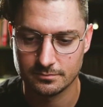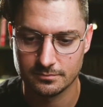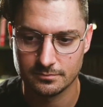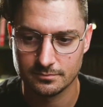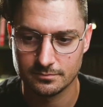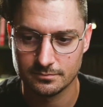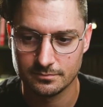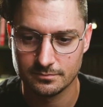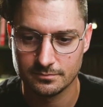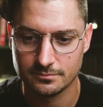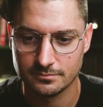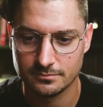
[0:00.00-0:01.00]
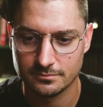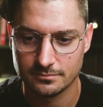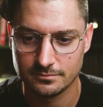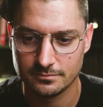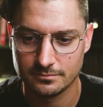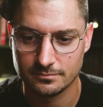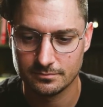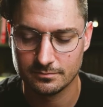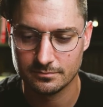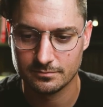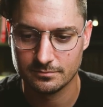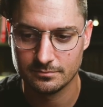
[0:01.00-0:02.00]

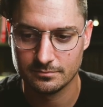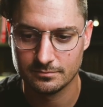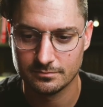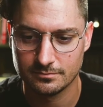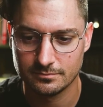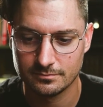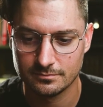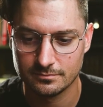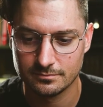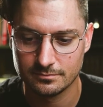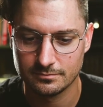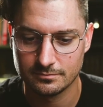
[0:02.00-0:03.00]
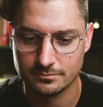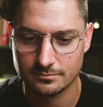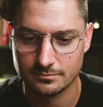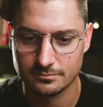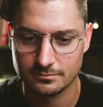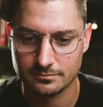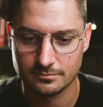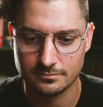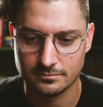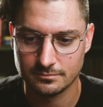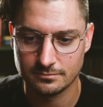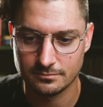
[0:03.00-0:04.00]

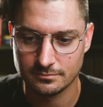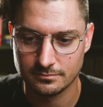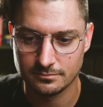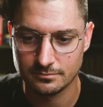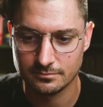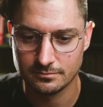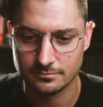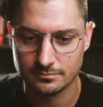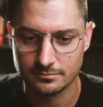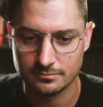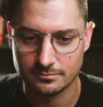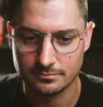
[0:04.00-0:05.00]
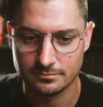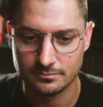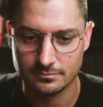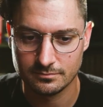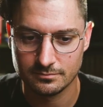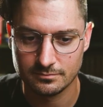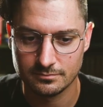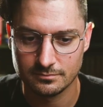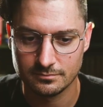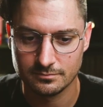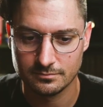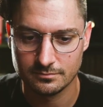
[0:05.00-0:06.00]

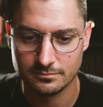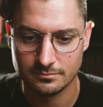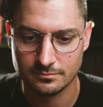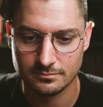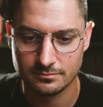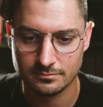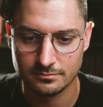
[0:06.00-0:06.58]
The person shown says nothing.